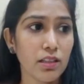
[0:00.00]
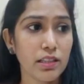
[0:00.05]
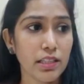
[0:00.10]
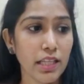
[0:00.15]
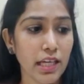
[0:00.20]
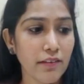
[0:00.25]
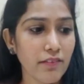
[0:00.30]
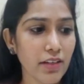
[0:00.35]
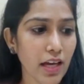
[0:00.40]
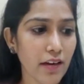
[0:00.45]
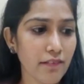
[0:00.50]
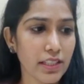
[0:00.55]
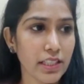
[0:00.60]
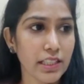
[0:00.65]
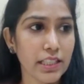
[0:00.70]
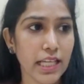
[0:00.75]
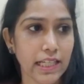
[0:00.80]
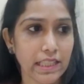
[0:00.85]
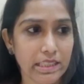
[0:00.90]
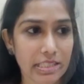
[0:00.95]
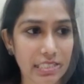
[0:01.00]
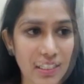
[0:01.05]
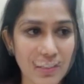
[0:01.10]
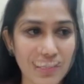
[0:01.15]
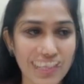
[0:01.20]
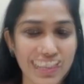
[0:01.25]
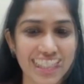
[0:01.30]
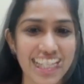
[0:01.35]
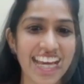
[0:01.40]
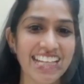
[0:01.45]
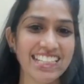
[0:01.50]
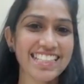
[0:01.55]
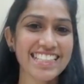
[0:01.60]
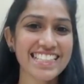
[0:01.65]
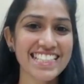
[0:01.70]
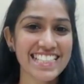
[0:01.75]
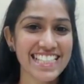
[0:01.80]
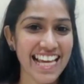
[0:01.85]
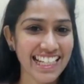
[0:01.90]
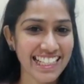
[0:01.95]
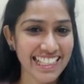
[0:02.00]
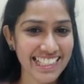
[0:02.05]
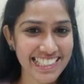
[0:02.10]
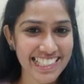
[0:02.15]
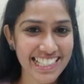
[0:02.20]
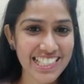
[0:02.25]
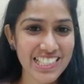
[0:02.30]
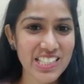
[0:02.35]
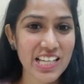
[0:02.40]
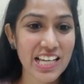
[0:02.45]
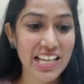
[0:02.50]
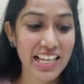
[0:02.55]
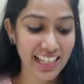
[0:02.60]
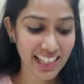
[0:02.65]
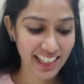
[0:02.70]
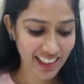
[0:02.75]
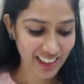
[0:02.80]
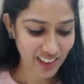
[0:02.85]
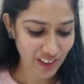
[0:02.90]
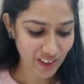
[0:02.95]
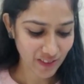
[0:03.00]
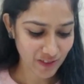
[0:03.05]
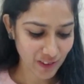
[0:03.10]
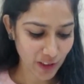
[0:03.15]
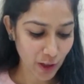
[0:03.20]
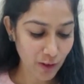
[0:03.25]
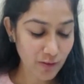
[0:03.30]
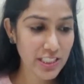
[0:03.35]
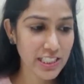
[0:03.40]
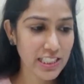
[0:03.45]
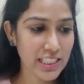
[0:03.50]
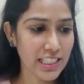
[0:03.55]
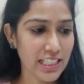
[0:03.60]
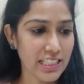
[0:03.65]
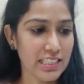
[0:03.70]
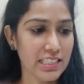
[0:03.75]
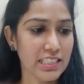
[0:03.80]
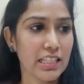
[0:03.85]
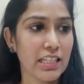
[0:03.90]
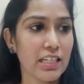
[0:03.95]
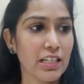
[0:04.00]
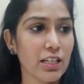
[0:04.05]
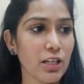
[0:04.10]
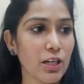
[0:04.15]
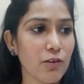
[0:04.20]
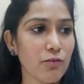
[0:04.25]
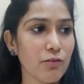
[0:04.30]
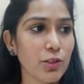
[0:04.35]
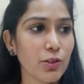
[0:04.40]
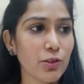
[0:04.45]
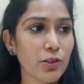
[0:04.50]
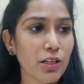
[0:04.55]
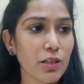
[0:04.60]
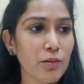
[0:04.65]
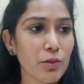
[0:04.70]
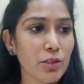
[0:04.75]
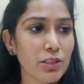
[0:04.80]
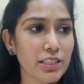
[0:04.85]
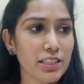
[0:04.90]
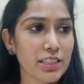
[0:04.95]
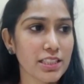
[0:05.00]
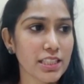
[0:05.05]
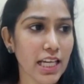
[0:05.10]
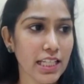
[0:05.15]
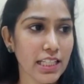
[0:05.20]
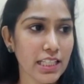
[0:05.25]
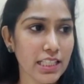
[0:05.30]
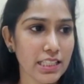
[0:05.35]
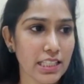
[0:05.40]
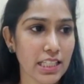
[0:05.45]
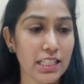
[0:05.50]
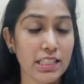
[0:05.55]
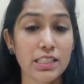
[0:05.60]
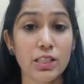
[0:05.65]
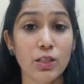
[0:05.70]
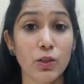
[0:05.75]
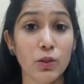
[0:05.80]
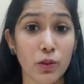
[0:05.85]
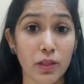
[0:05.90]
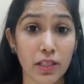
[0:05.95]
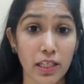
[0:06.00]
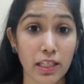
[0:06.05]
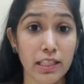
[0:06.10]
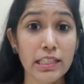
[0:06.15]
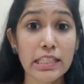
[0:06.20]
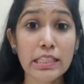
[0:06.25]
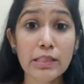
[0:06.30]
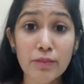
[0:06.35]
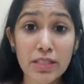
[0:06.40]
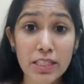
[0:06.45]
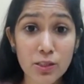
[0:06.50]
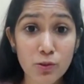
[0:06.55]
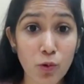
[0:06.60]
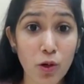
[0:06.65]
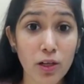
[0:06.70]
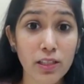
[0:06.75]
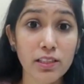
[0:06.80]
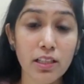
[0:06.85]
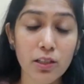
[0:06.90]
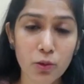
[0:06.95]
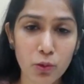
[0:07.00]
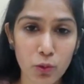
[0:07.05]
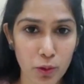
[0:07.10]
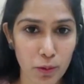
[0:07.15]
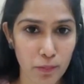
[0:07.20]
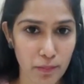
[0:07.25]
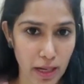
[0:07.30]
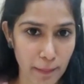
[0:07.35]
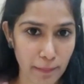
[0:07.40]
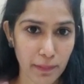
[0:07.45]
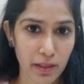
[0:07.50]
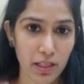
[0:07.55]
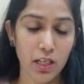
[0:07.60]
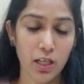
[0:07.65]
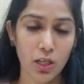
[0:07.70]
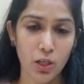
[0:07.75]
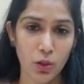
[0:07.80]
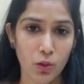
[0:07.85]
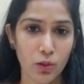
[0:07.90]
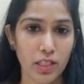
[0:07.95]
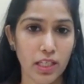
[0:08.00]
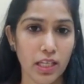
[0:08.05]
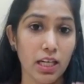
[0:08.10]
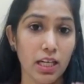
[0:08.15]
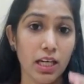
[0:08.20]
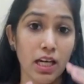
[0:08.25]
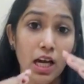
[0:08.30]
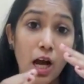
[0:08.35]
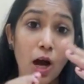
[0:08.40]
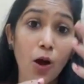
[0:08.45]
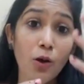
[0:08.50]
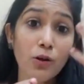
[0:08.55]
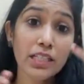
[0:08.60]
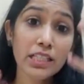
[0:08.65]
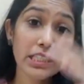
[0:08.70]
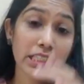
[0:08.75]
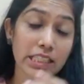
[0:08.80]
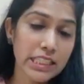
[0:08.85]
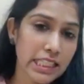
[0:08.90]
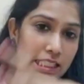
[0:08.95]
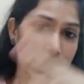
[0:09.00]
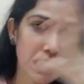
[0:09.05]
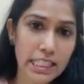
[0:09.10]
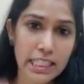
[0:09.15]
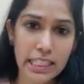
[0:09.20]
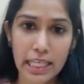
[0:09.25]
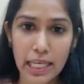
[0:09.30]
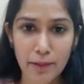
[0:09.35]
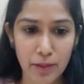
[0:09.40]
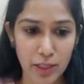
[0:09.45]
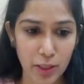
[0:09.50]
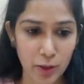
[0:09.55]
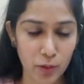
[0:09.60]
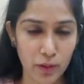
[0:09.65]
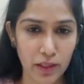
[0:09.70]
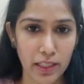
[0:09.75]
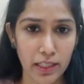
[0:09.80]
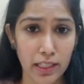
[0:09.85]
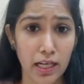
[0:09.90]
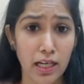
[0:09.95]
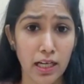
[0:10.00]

Then we have the next thing, that is genesis of GST. When you talk about the genesis, okay, it means what? The root. Okay, how did GST came into India?